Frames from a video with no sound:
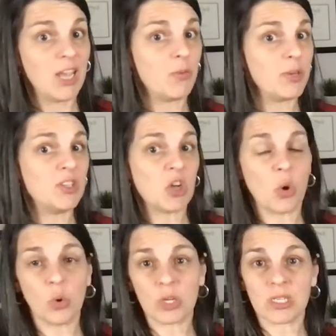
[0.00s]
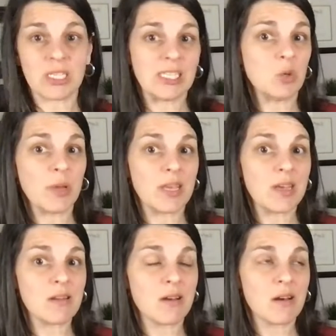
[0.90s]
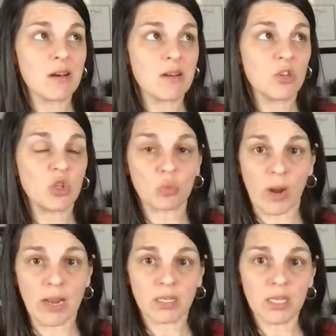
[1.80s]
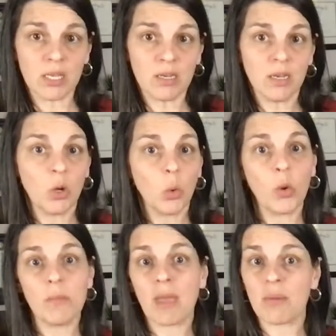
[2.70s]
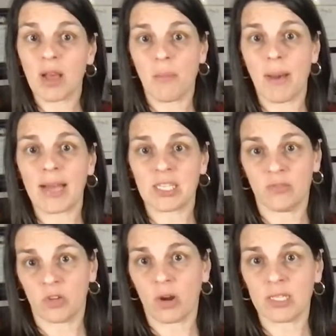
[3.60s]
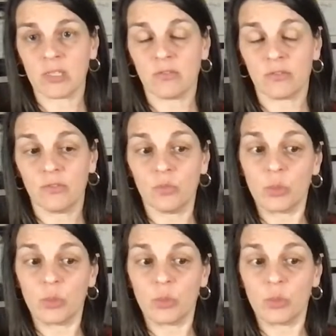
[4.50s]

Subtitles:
If we don't deal with it directly, we may become passive aggressive.